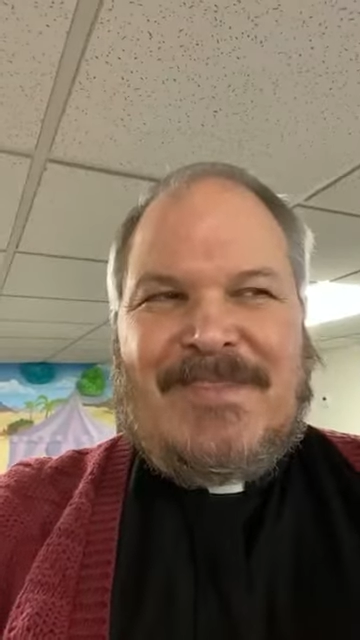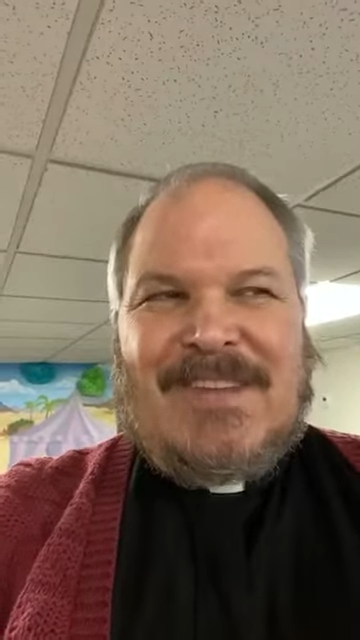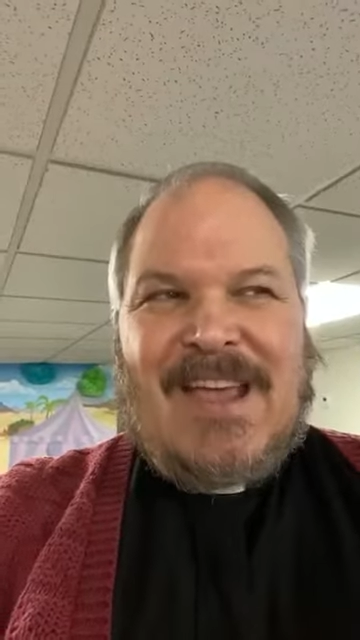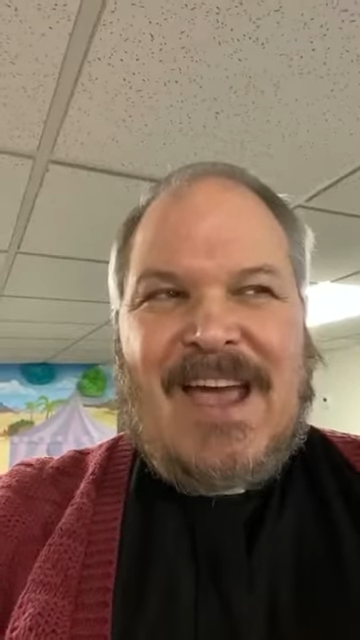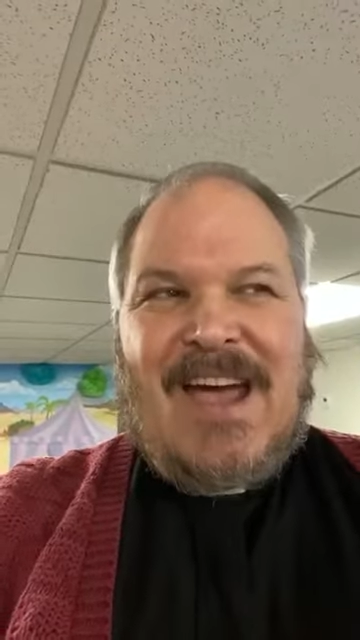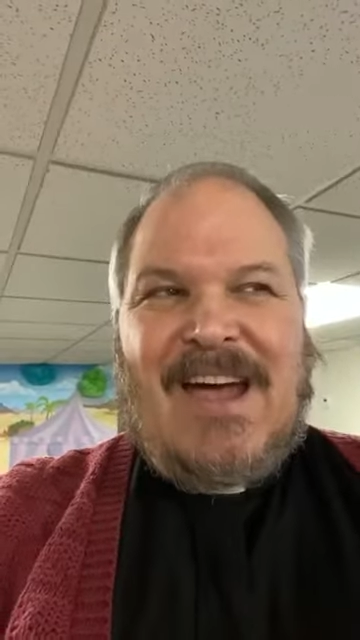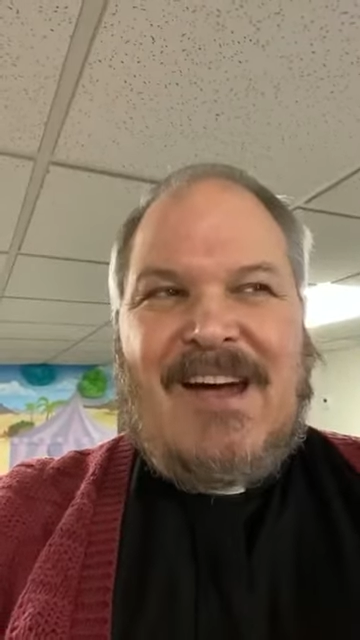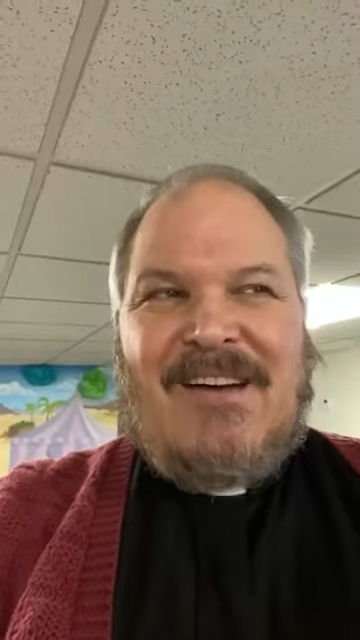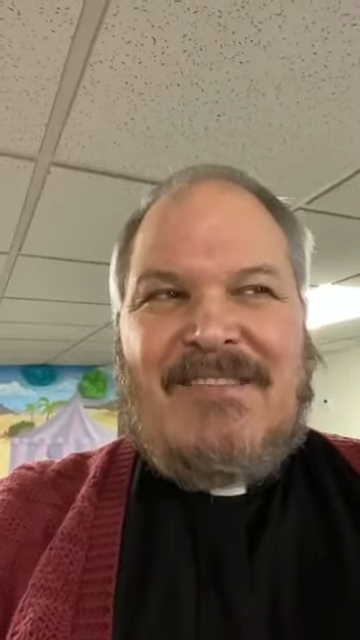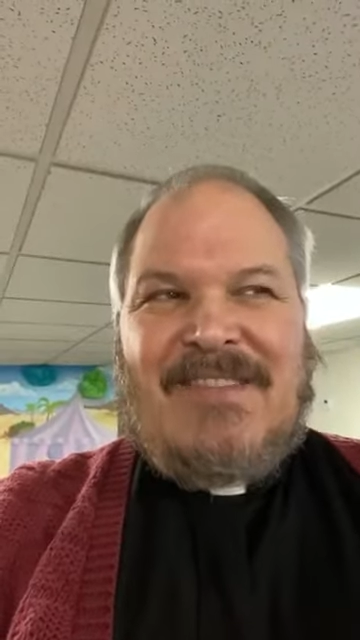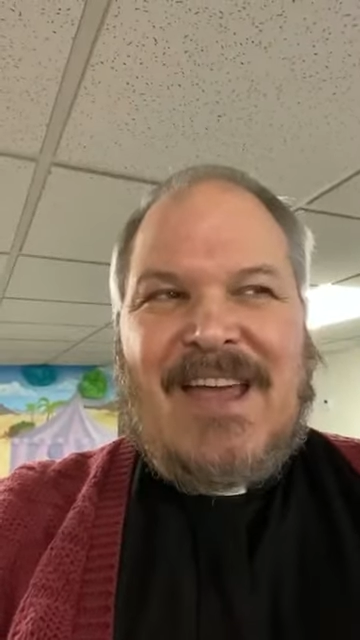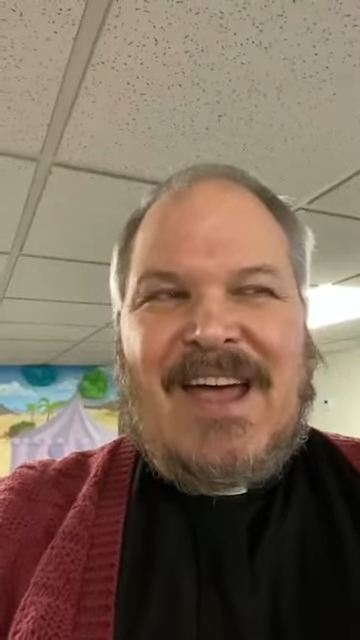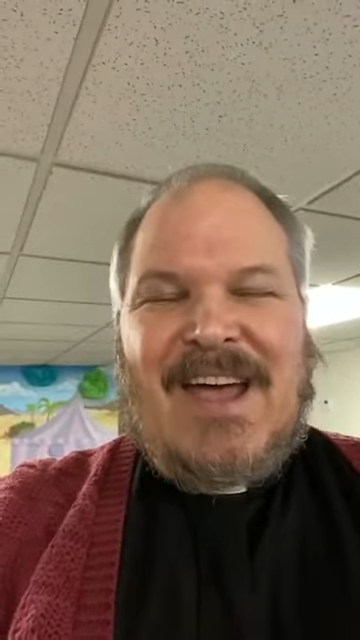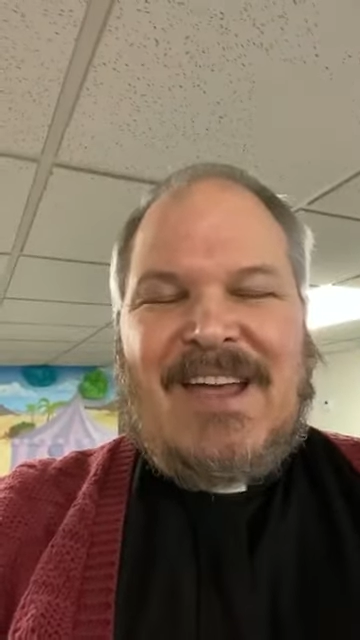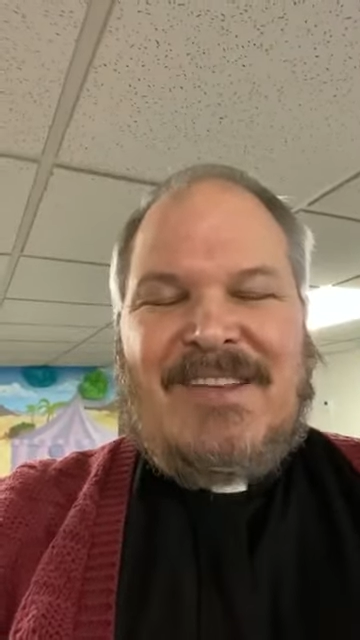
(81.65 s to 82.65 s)
To have
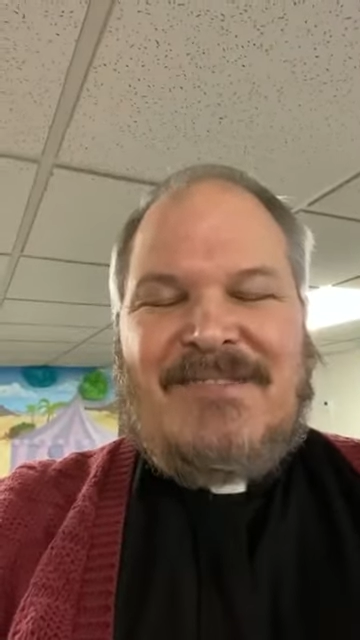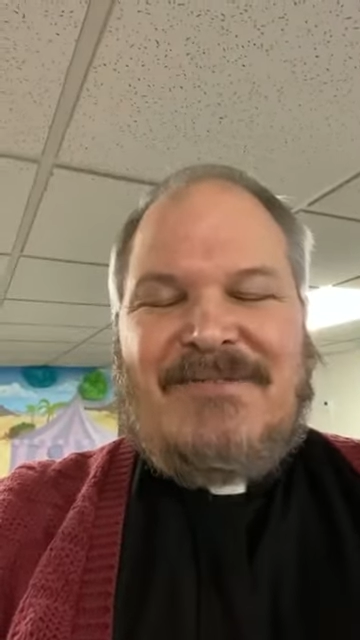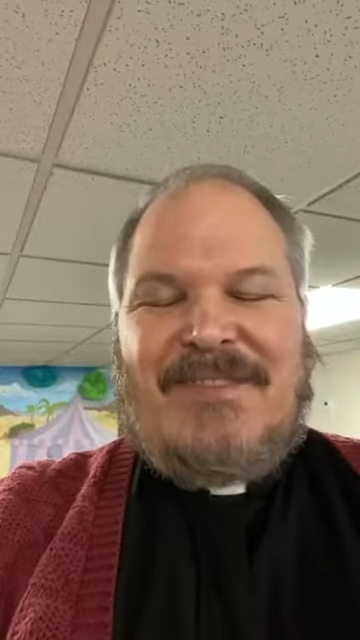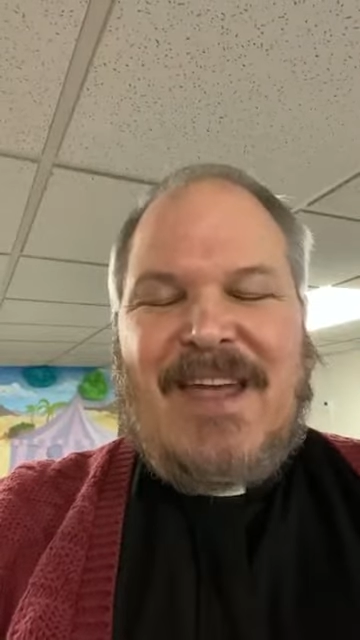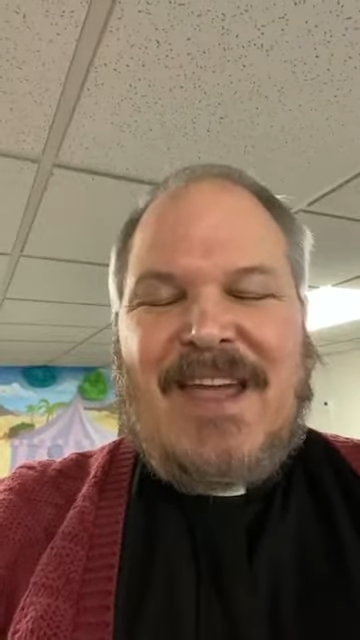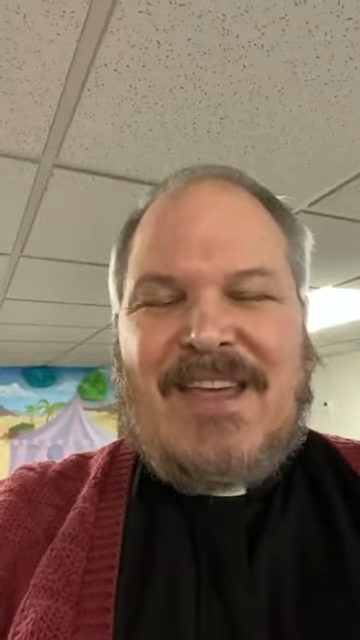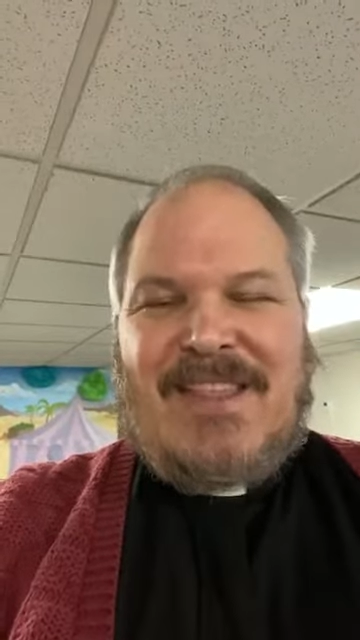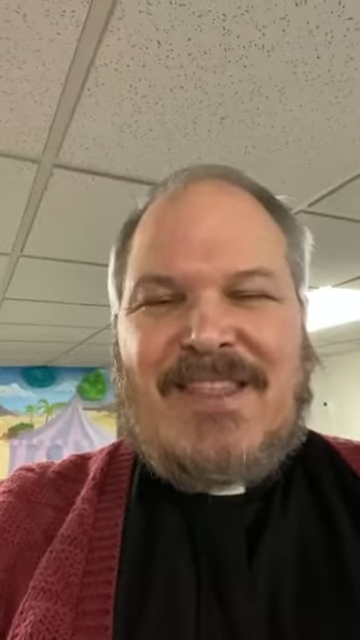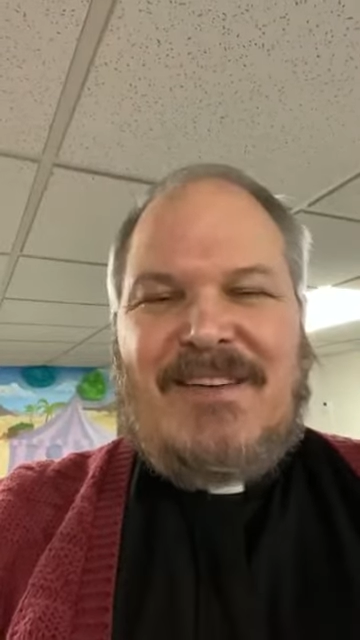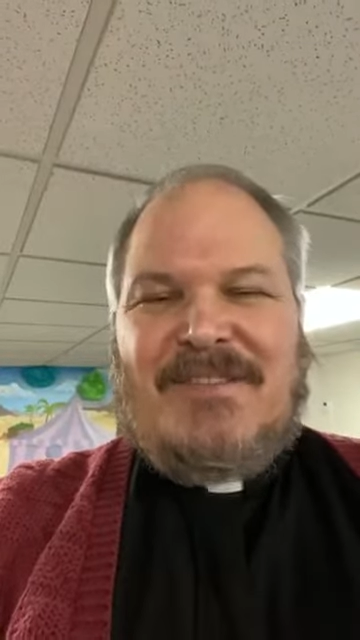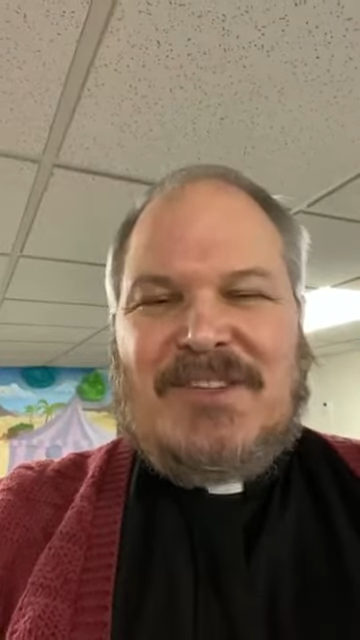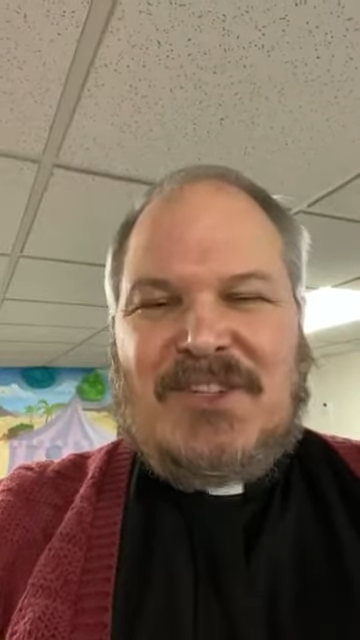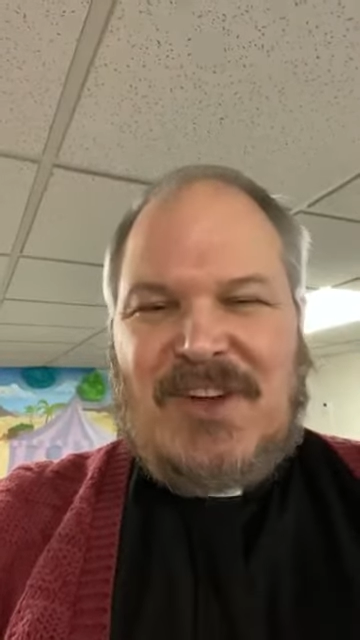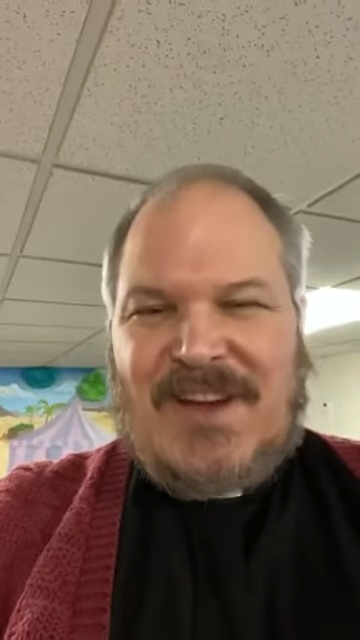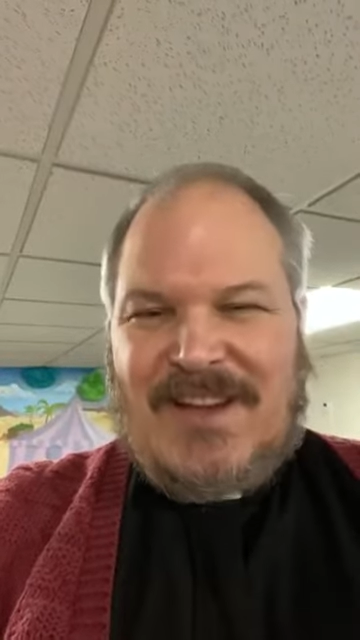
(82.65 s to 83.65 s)
that faith of
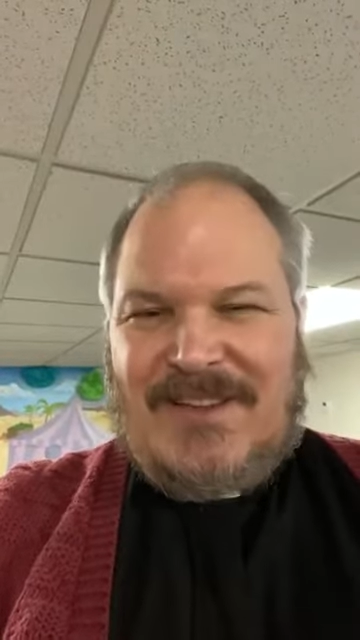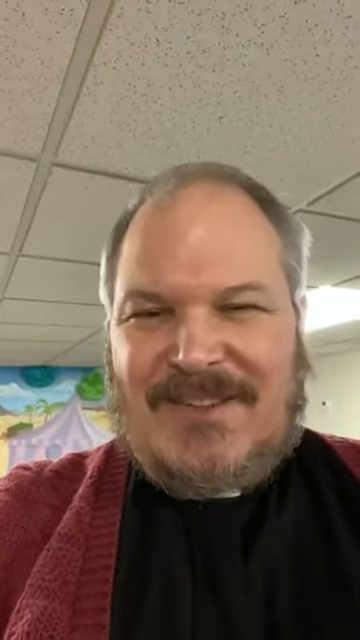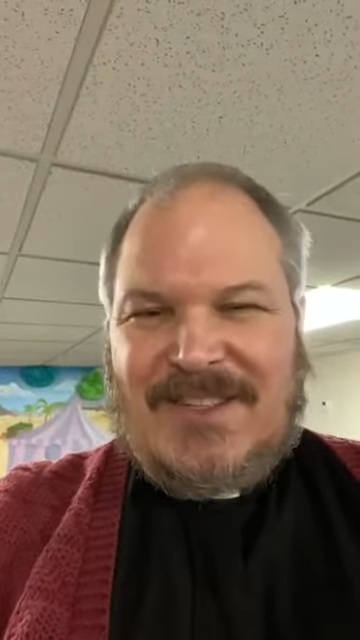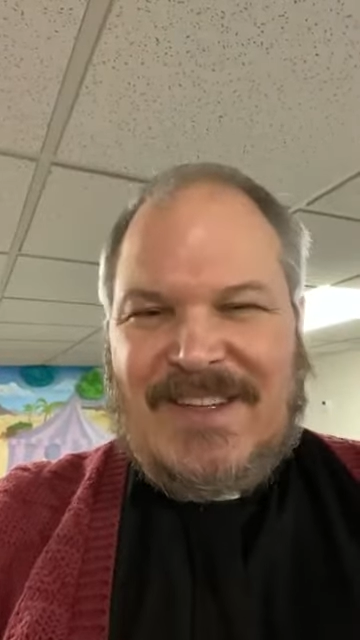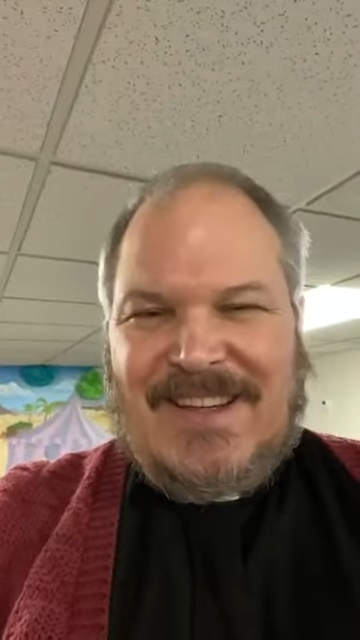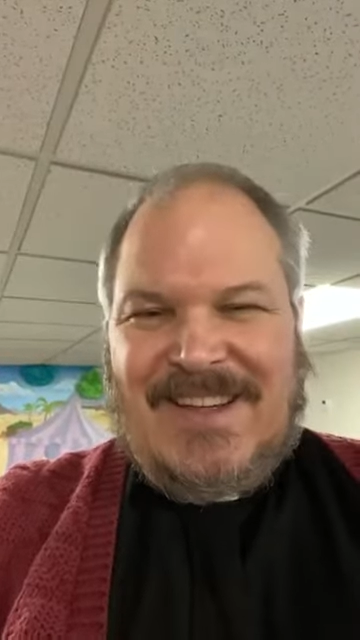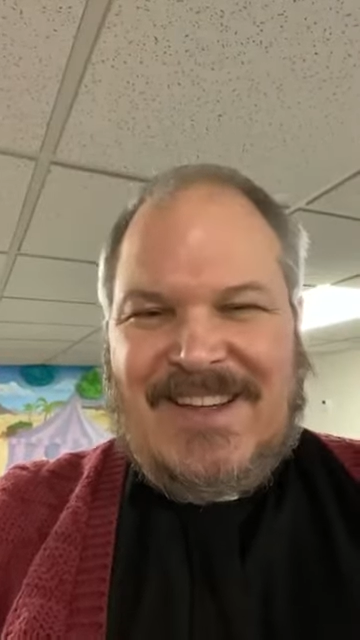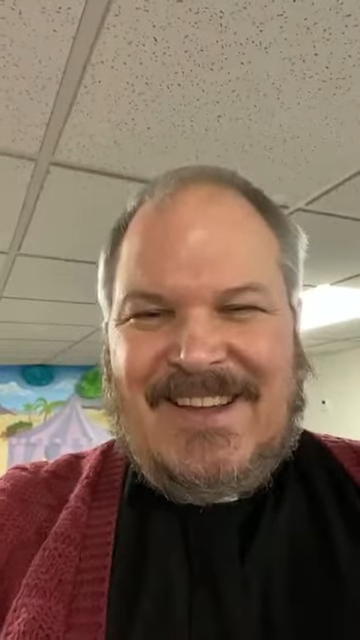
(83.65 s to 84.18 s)
a child